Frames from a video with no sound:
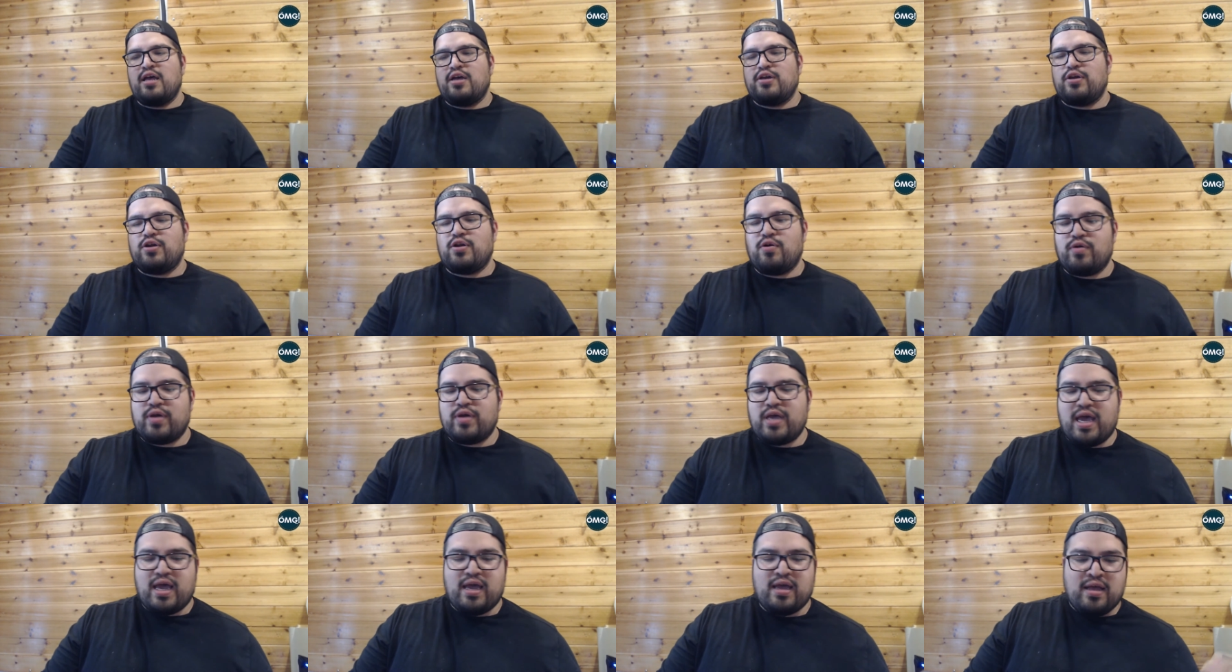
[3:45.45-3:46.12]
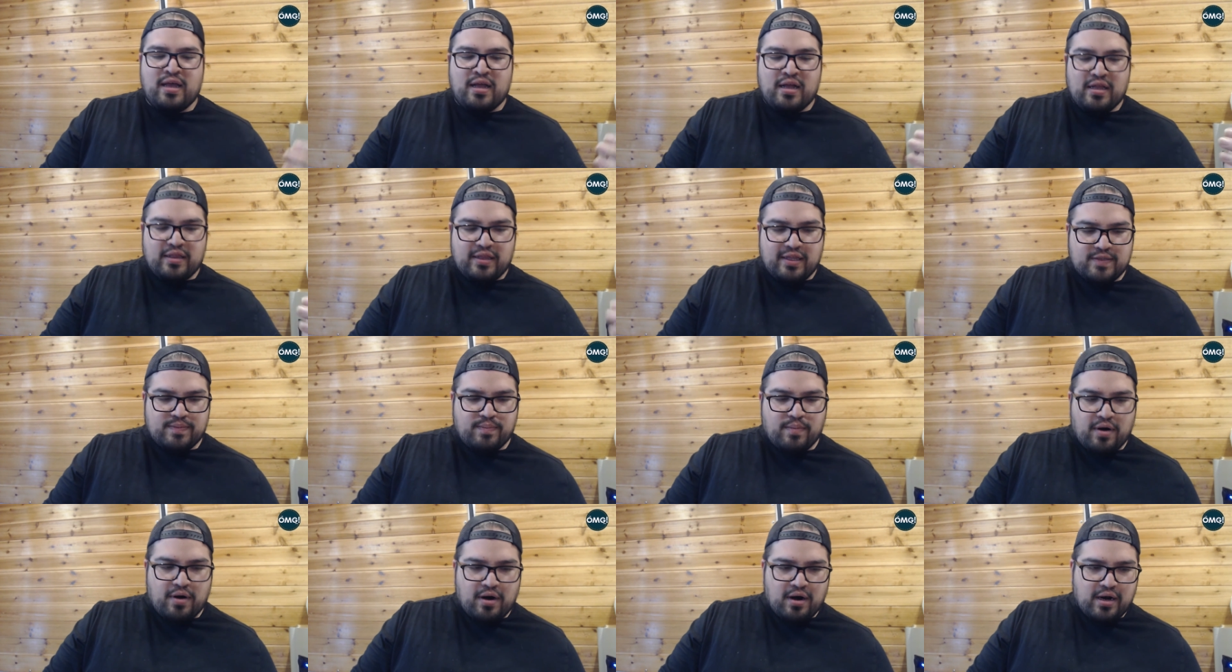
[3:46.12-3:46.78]
okay, this
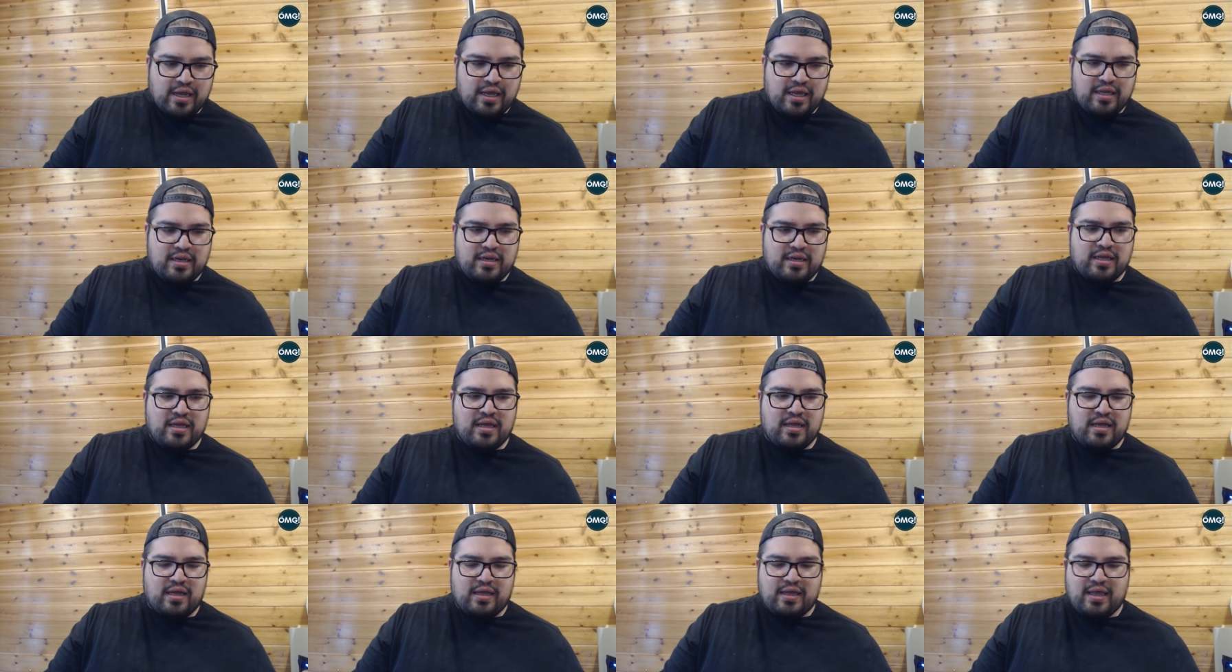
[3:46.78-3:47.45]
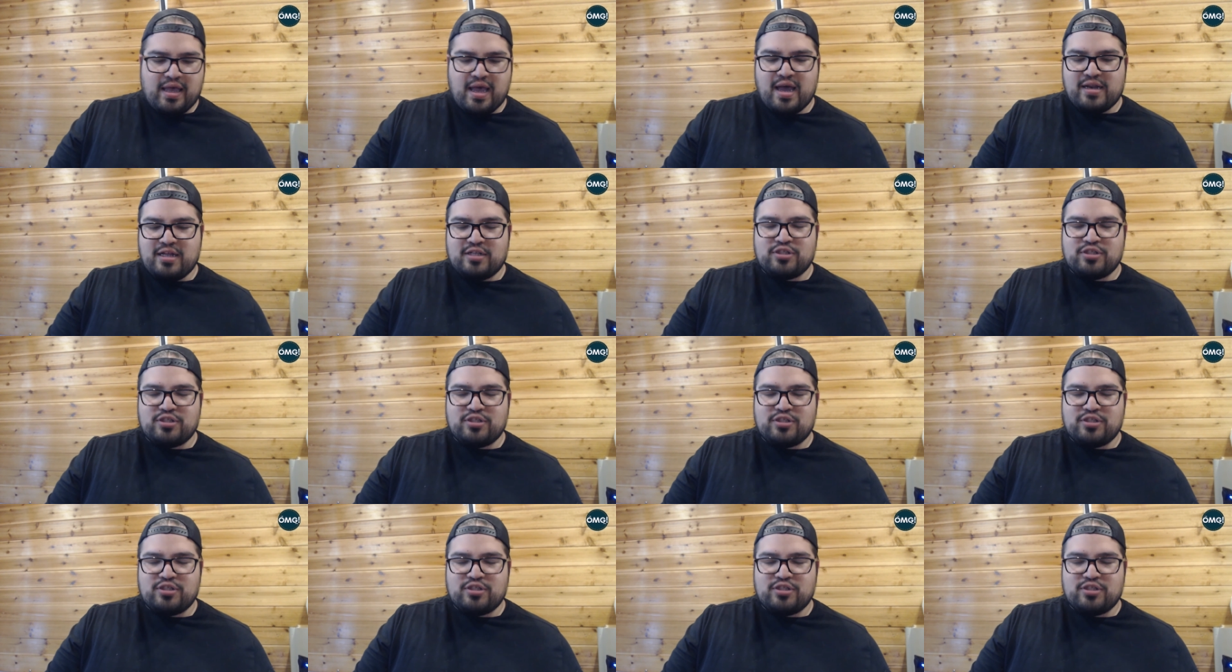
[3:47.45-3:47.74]
market, again,